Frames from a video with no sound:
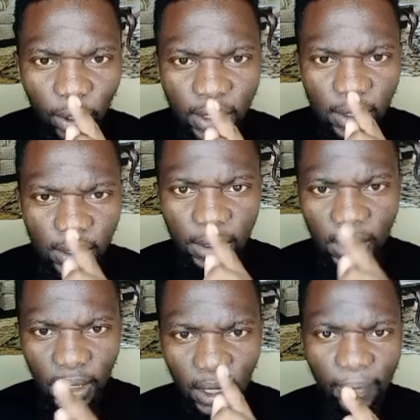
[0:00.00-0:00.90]
Dr.
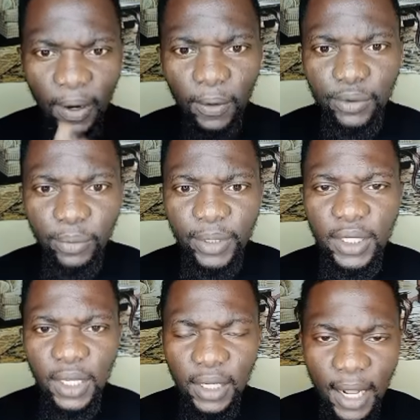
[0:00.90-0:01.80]
Alain Chife said,
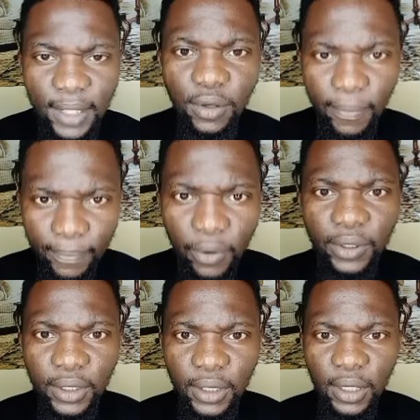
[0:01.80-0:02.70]
at your age,
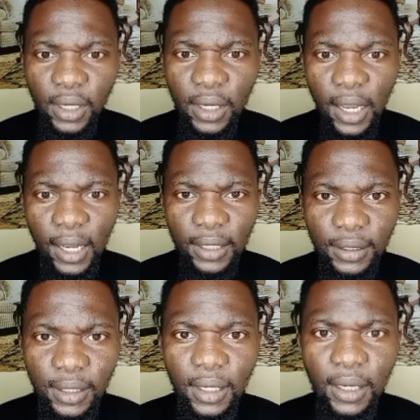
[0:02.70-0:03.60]
experience and
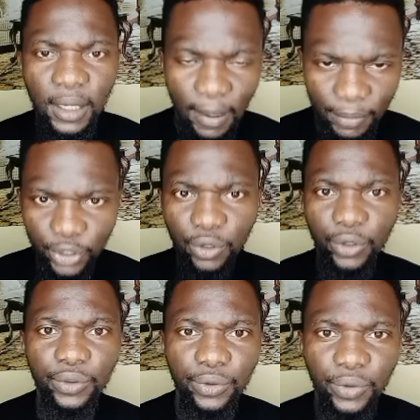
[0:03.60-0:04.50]
pridefulness, one would have
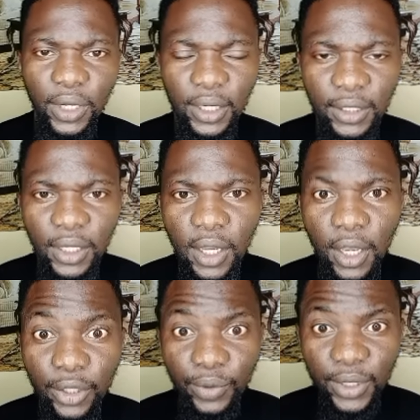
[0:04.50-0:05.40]
thought you would prefer
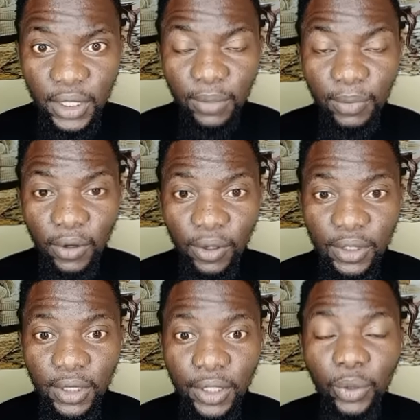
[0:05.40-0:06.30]
the give
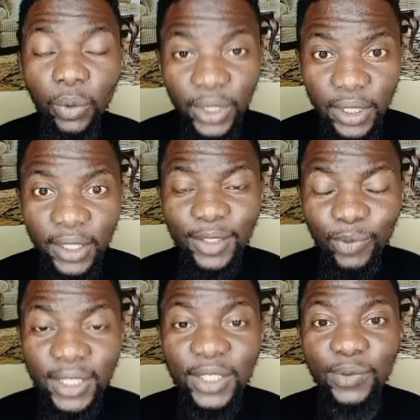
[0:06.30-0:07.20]
and take of an
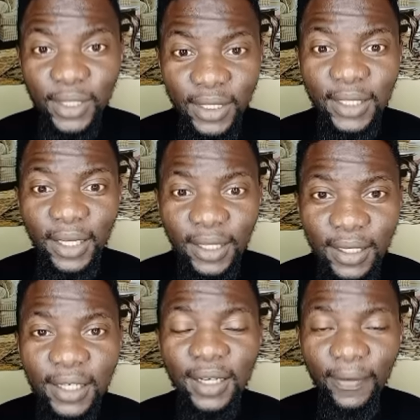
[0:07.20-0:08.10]
argument to the
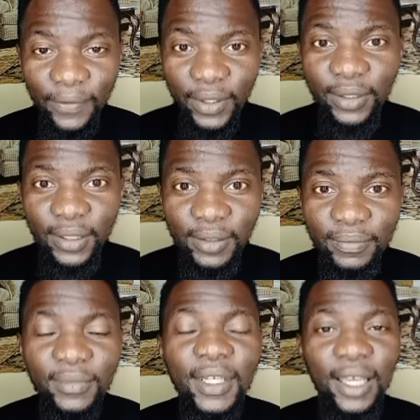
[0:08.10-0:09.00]
blunt force of a
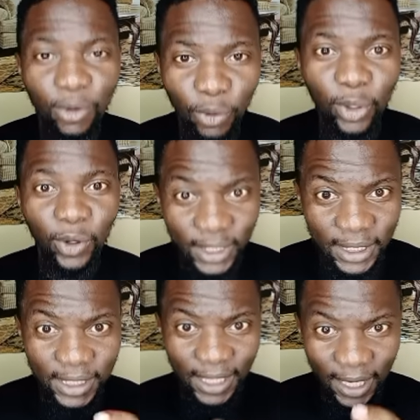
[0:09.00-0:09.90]
tribal good
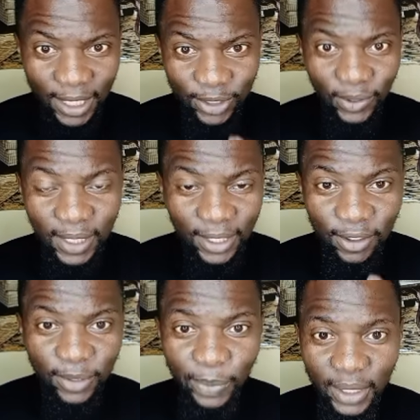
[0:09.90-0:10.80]
girl. The
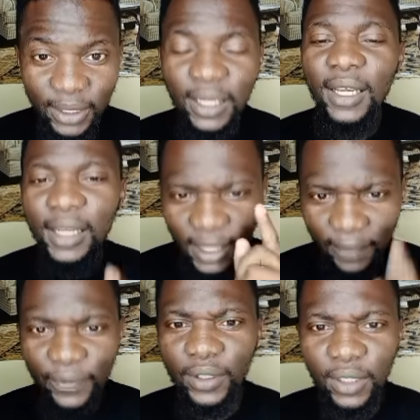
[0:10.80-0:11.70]
vicious trope of
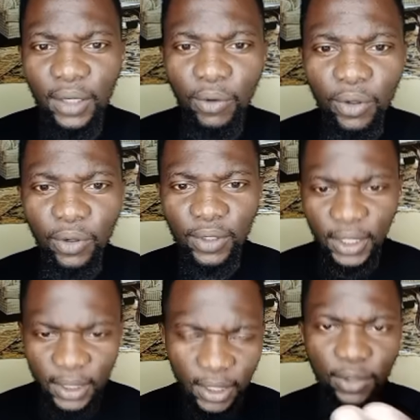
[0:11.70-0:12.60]
Igbo bad
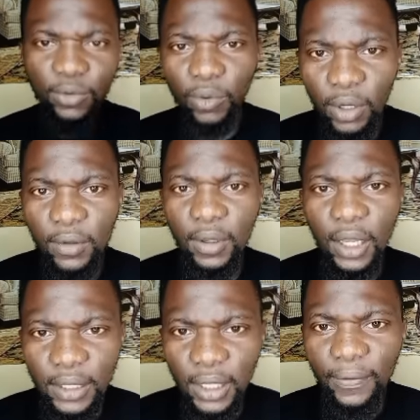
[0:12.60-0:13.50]
was filthy
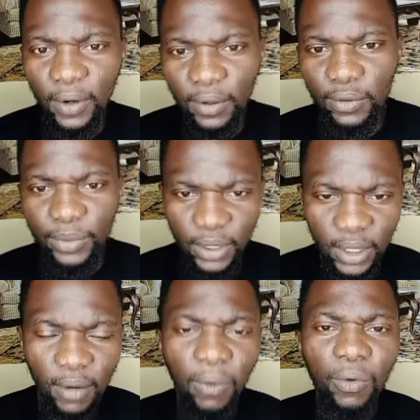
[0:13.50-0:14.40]
old. Your
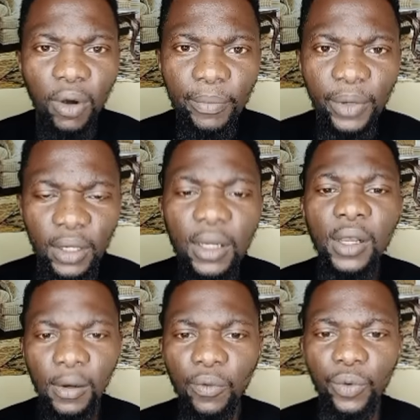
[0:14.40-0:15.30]
new lord and
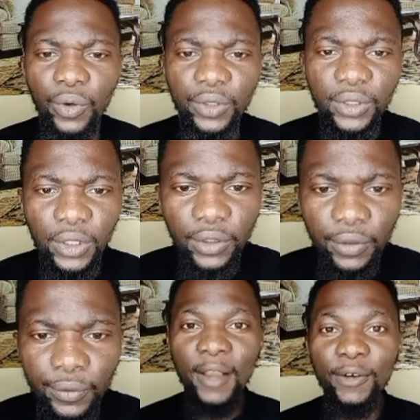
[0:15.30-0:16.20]
savior was it.
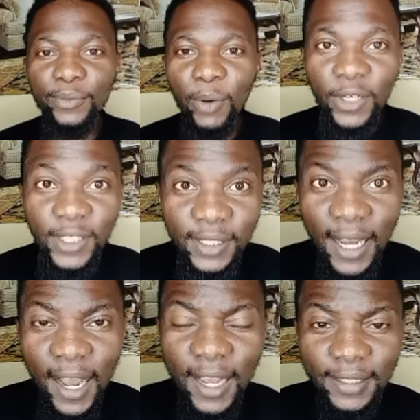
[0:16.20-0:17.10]
Got it.
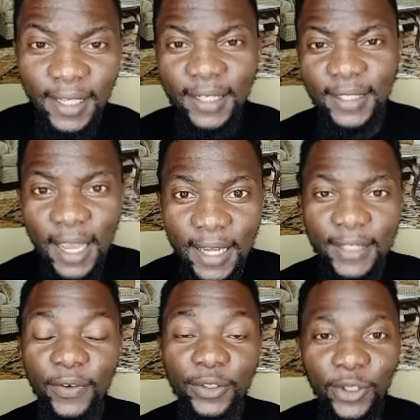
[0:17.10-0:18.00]
Darren said, he
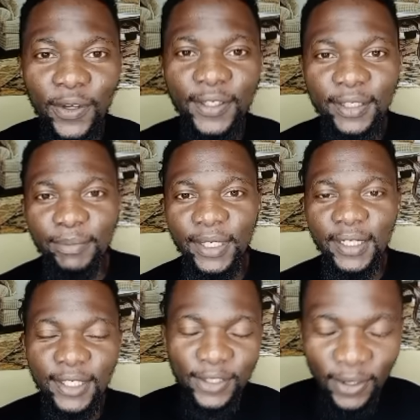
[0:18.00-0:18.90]
has joined the
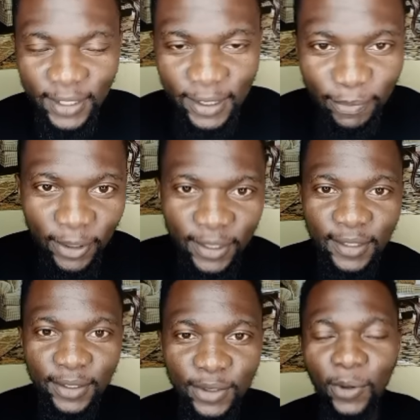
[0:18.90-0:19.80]
bandwagon. As
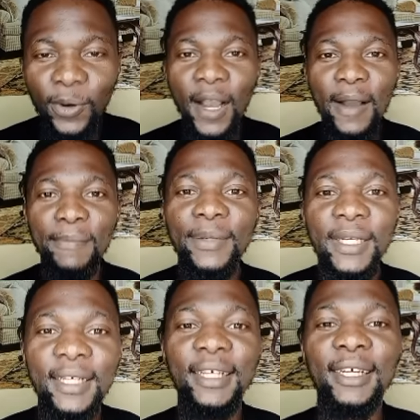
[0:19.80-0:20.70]
old as you are
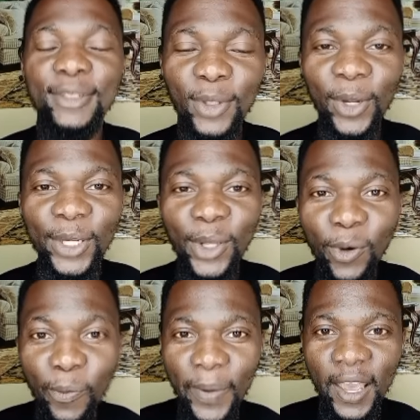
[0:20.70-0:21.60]
joining
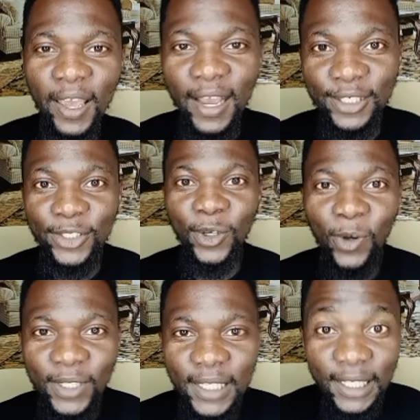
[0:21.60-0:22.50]
riffraffs to
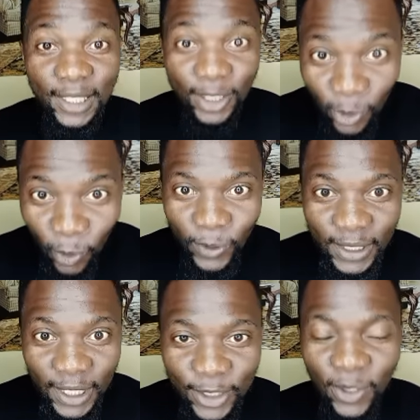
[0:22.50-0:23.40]
play tribal games.
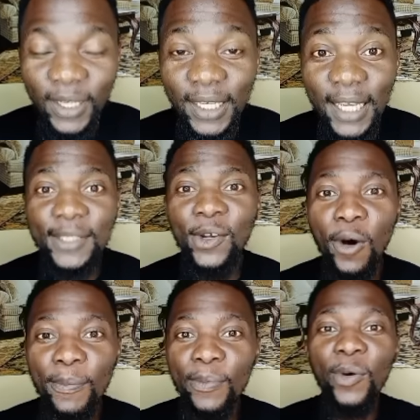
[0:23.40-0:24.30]
Political
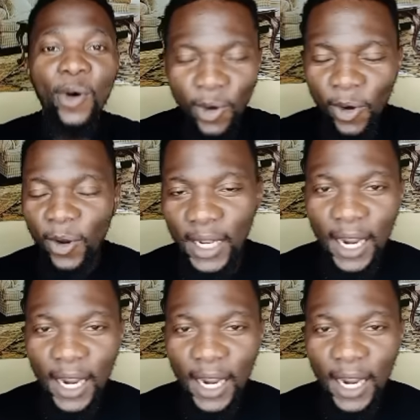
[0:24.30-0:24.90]
prostitute.